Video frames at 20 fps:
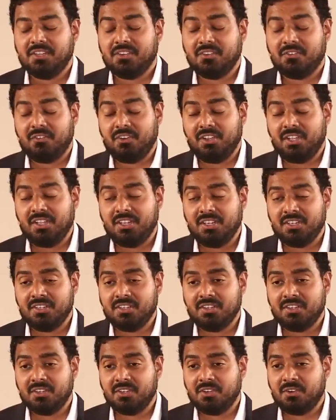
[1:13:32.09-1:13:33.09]

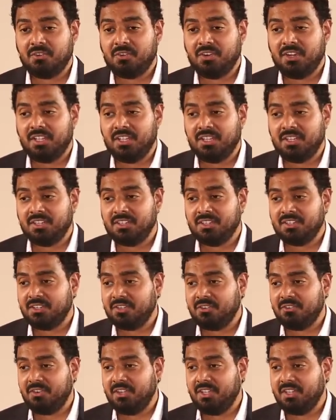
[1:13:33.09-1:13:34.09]
green, green,
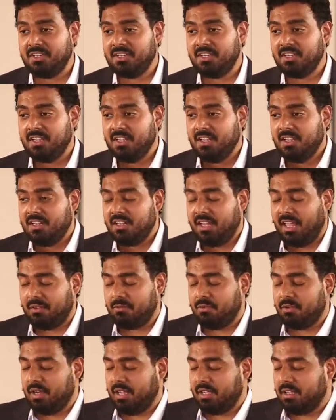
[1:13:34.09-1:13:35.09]
green, like
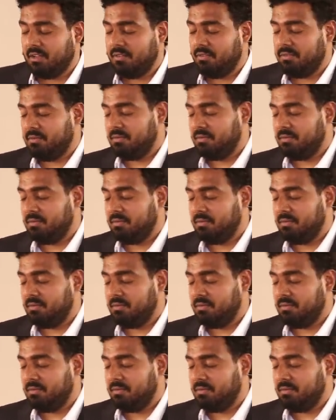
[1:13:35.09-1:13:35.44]
for like